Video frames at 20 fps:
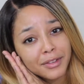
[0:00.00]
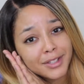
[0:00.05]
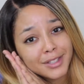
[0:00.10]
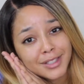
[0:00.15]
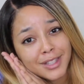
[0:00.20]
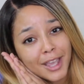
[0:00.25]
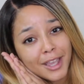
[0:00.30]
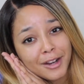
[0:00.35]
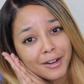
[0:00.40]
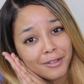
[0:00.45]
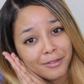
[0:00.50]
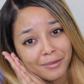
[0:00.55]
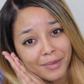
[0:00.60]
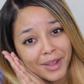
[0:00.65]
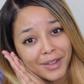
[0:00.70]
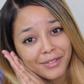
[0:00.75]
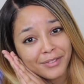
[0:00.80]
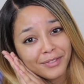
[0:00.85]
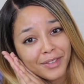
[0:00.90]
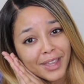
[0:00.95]
the side of
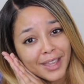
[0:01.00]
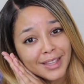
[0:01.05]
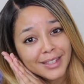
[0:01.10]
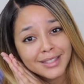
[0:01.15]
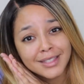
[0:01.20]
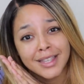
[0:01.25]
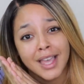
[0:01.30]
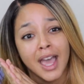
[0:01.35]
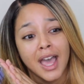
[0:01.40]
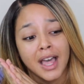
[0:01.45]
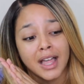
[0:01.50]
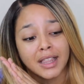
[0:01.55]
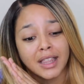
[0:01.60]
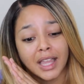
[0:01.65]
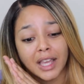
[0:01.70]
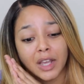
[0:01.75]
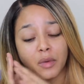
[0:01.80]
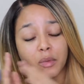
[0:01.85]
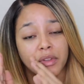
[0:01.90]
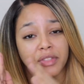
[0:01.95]
my face
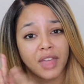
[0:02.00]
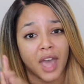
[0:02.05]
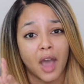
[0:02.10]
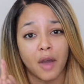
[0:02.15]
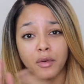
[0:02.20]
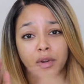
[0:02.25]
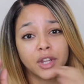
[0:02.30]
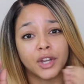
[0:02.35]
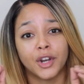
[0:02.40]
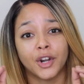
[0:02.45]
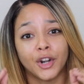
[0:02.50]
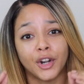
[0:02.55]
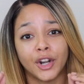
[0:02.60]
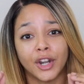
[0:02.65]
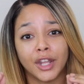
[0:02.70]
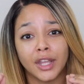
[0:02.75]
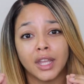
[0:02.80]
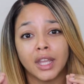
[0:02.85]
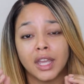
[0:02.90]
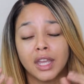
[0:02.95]
like without it
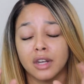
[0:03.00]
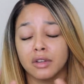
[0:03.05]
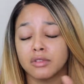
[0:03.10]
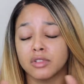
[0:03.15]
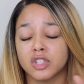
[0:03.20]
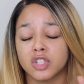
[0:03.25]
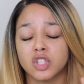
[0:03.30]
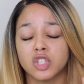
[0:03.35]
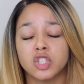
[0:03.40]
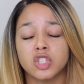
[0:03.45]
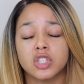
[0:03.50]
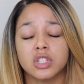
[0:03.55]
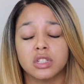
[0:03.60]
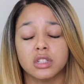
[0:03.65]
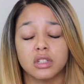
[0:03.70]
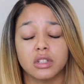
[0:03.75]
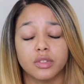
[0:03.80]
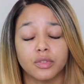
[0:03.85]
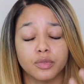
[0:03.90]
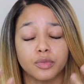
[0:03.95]
hurting and it was just
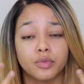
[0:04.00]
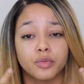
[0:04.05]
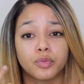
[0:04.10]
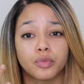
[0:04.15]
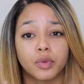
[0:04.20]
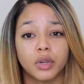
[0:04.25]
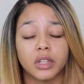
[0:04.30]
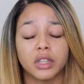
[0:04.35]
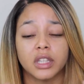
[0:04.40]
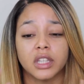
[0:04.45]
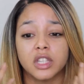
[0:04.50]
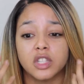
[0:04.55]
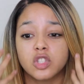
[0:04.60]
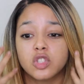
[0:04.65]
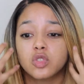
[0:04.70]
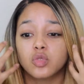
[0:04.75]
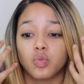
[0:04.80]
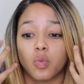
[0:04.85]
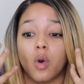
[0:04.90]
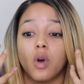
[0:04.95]
really
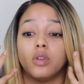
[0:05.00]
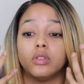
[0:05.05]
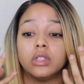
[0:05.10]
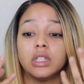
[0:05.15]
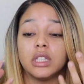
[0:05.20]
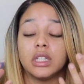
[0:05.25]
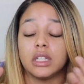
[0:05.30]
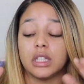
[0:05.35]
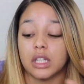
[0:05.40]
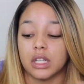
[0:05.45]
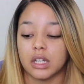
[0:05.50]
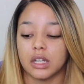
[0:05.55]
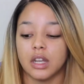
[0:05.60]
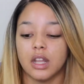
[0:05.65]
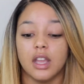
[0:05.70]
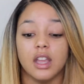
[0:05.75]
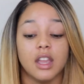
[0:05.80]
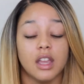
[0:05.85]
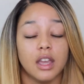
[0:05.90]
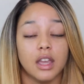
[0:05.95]
swollen and
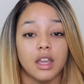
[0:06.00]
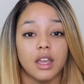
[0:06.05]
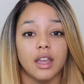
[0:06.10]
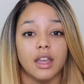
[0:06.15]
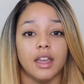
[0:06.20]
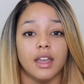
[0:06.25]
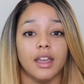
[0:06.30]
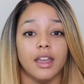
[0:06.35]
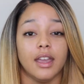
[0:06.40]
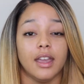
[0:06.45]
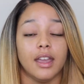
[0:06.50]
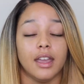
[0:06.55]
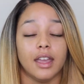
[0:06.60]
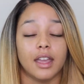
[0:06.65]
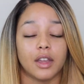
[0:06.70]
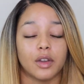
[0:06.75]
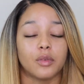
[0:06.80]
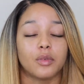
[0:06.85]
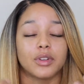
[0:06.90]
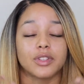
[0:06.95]

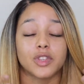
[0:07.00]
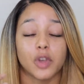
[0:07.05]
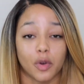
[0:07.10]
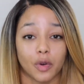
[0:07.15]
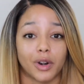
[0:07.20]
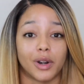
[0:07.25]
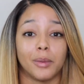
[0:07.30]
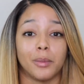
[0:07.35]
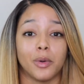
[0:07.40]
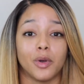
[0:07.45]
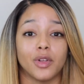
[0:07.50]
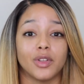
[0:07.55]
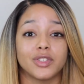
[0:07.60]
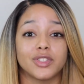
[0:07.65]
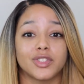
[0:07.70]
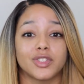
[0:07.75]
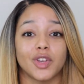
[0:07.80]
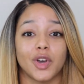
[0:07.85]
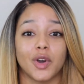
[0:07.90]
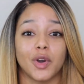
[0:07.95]
it was horrible.
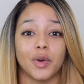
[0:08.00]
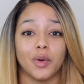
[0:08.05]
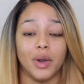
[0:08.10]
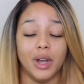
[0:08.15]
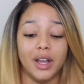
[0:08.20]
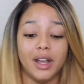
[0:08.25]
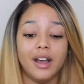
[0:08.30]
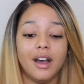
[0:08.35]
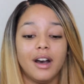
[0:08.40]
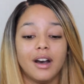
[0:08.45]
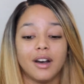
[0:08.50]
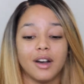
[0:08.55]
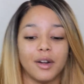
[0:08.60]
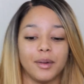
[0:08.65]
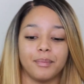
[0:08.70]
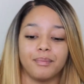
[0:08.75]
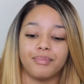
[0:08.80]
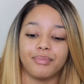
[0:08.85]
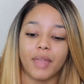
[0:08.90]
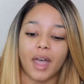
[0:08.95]
So
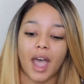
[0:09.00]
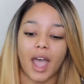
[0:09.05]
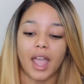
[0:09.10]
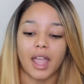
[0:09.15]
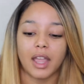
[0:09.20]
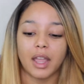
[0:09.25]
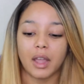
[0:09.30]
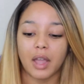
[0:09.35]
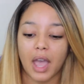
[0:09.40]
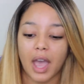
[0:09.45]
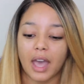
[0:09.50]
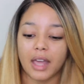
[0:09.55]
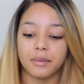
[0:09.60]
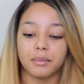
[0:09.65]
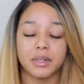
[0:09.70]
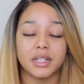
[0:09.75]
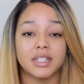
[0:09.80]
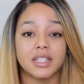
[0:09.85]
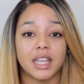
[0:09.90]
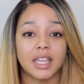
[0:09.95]
um, I had
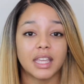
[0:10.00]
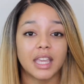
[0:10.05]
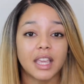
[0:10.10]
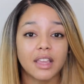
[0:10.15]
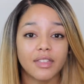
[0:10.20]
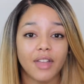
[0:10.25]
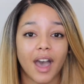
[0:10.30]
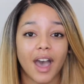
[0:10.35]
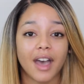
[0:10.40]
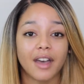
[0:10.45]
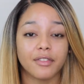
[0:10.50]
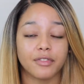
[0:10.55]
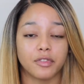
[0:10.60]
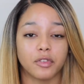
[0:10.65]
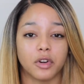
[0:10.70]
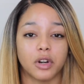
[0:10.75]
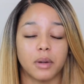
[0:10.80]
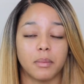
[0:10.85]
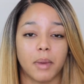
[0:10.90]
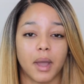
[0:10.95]
been taking that
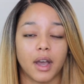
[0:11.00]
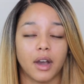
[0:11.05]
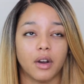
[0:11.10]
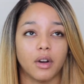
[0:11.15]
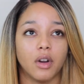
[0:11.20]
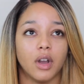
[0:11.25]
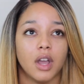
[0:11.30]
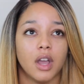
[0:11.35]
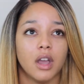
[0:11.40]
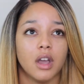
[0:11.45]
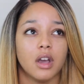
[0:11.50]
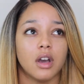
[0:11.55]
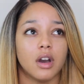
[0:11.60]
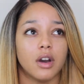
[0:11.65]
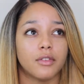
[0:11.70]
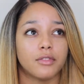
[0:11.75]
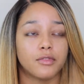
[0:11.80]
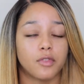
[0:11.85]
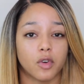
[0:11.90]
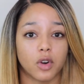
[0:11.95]
for about
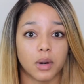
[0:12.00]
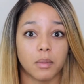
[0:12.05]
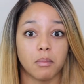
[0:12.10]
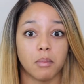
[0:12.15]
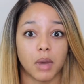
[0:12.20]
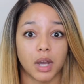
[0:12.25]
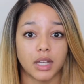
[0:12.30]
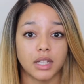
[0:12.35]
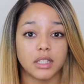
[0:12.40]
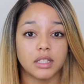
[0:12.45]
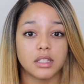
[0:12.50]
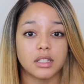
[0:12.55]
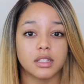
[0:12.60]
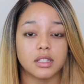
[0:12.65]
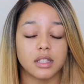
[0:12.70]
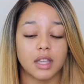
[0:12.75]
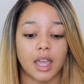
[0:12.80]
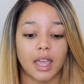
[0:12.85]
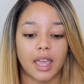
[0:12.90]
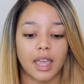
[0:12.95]
four
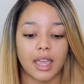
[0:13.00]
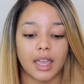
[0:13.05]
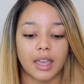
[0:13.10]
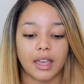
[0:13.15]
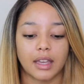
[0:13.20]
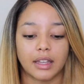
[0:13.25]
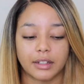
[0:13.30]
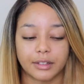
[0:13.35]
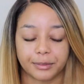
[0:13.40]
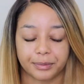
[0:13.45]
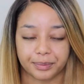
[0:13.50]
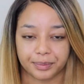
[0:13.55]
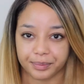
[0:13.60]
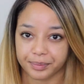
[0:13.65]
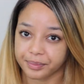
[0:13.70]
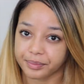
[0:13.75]
months and